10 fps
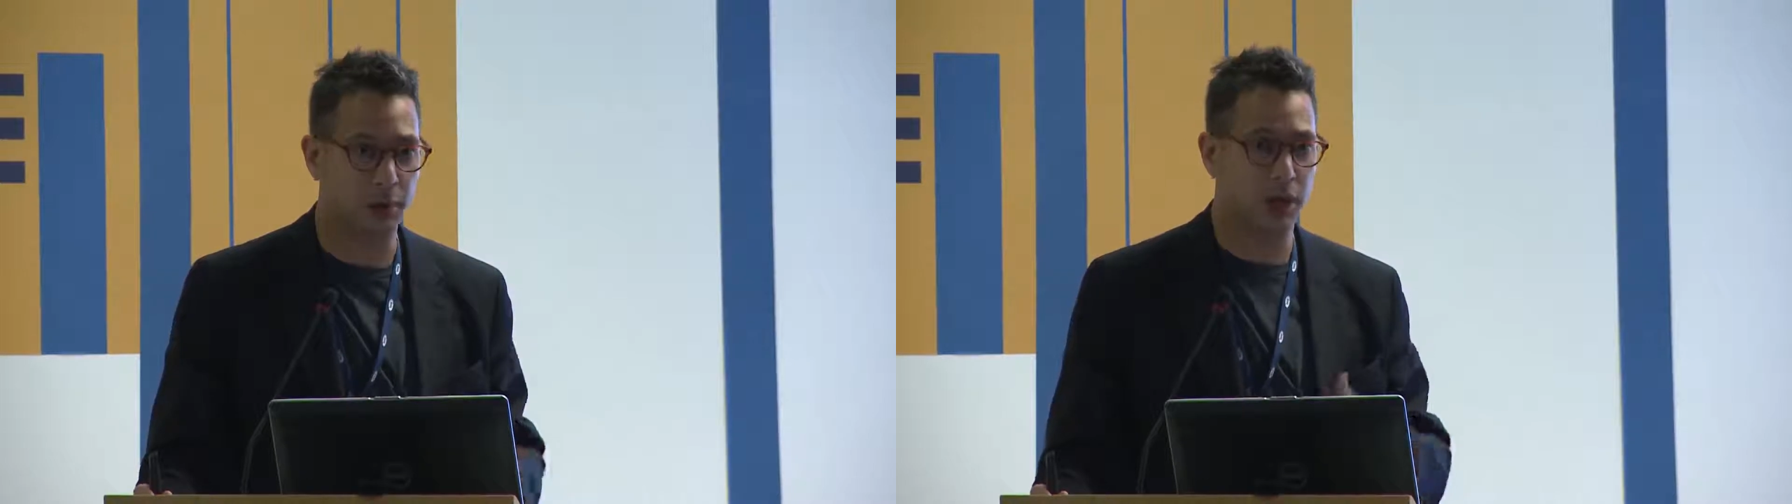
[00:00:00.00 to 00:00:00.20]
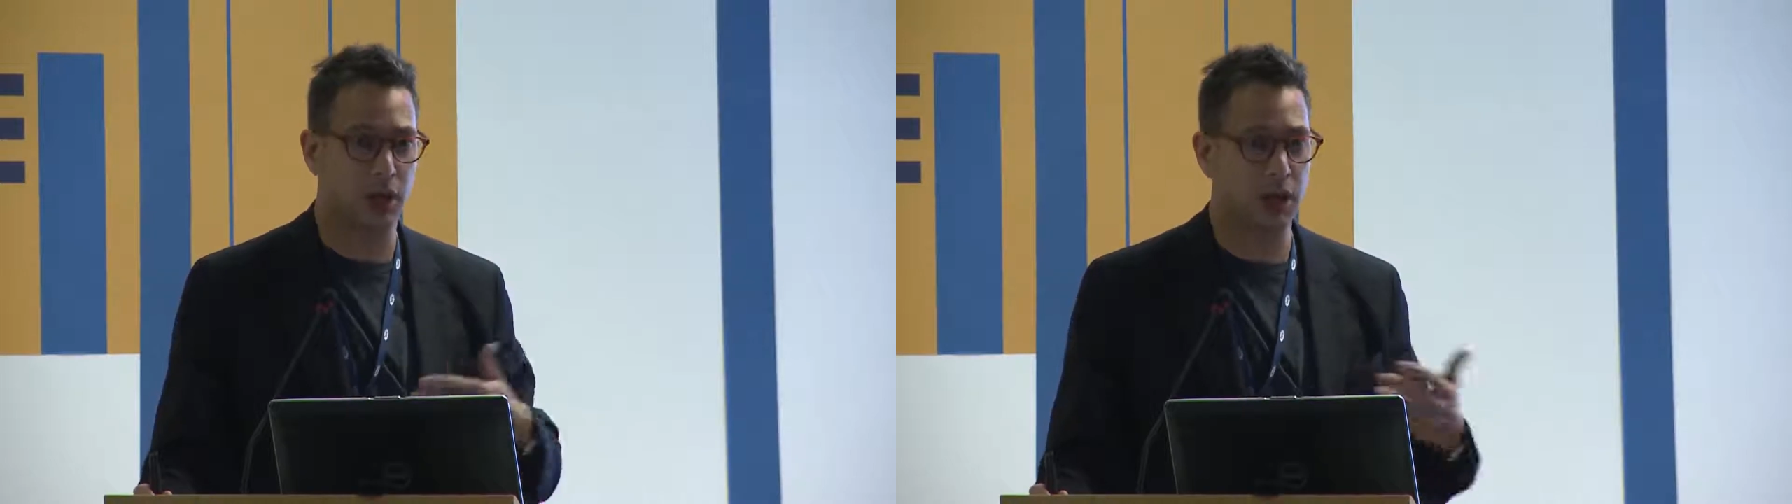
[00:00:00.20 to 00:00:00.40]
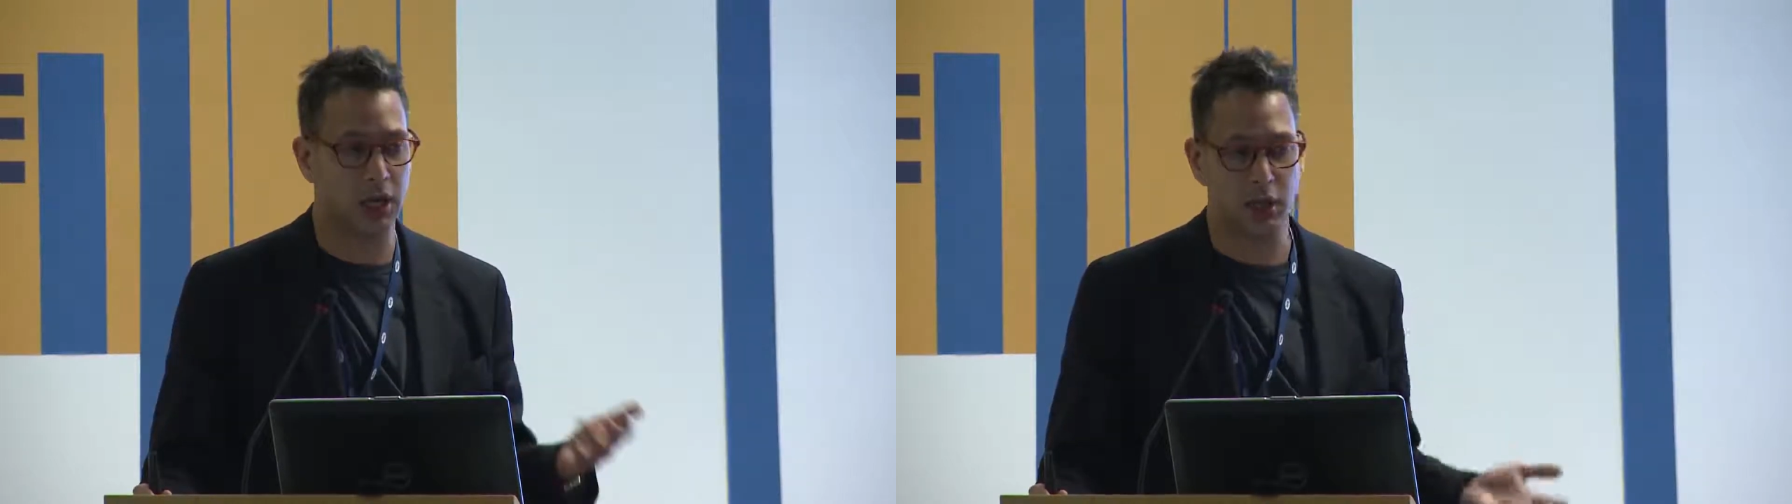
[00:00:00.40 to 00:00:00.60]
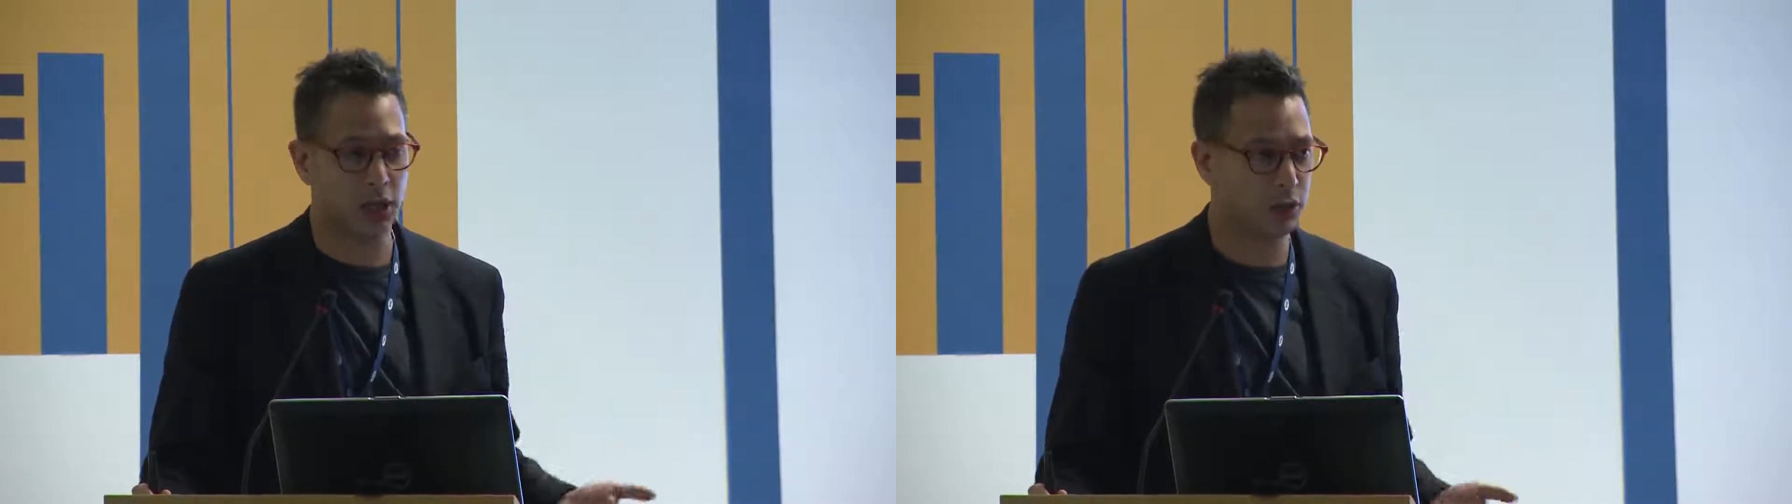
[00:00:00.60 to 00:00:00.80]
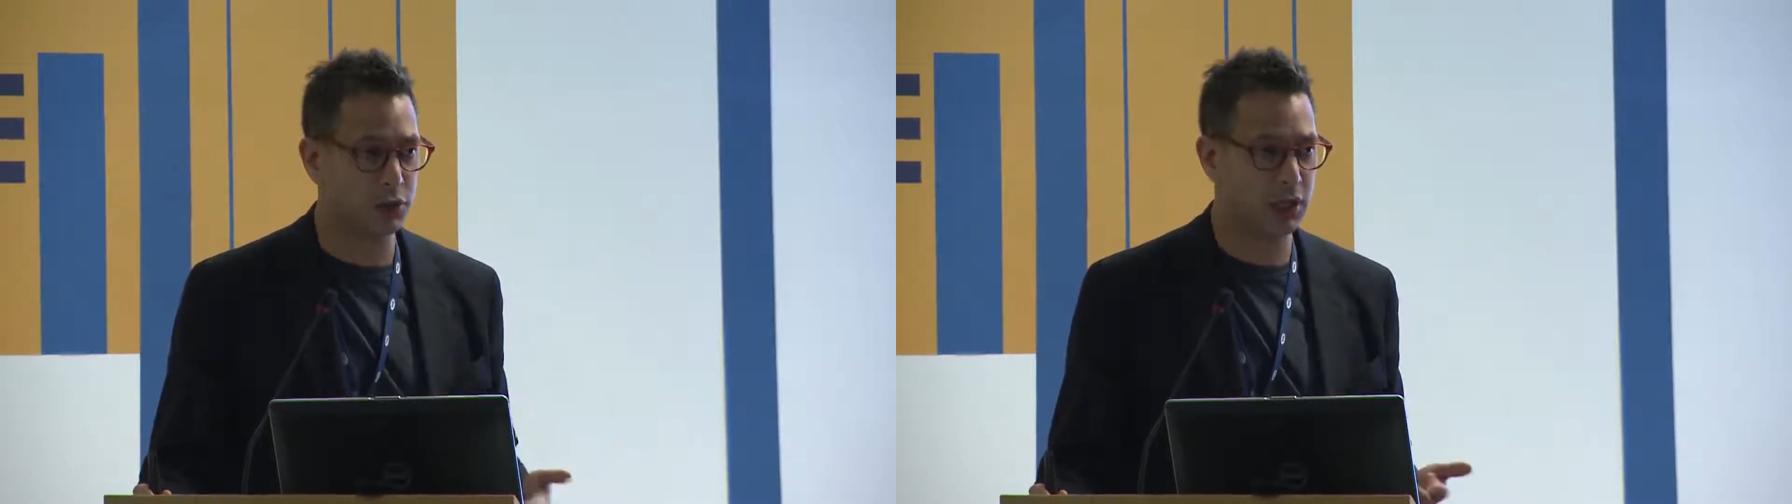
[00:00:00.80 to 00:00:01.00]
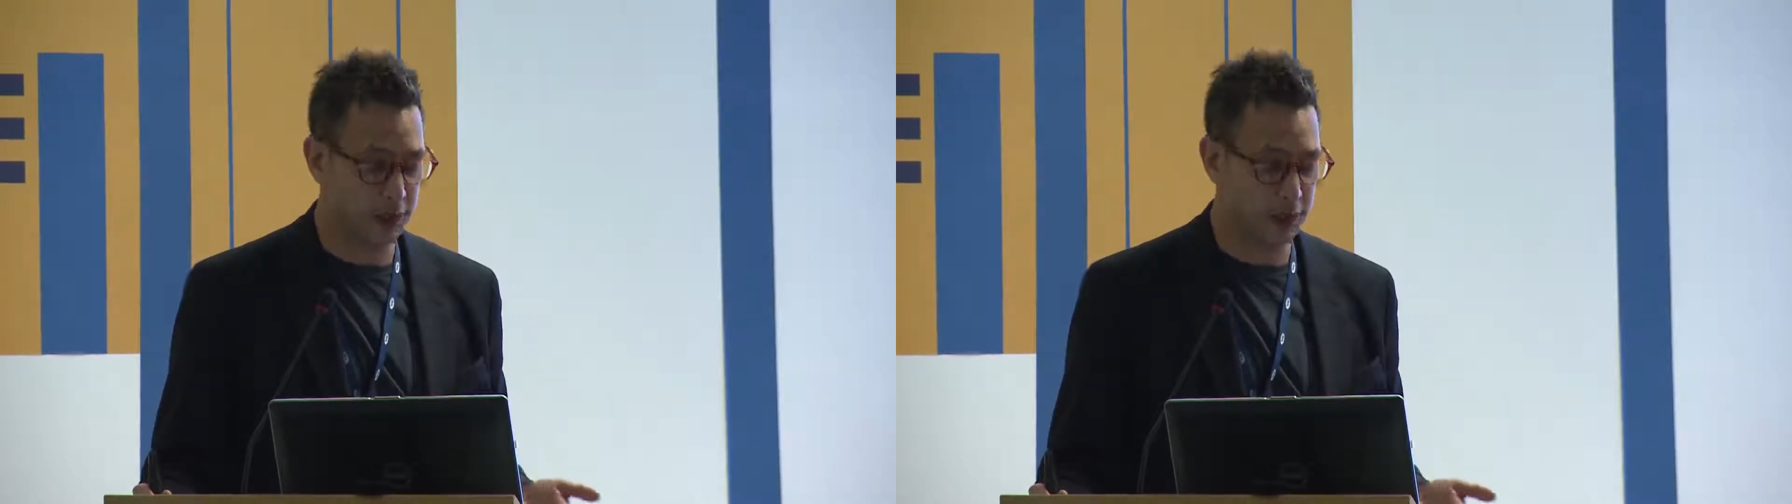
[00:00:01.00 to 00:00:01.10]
in hugely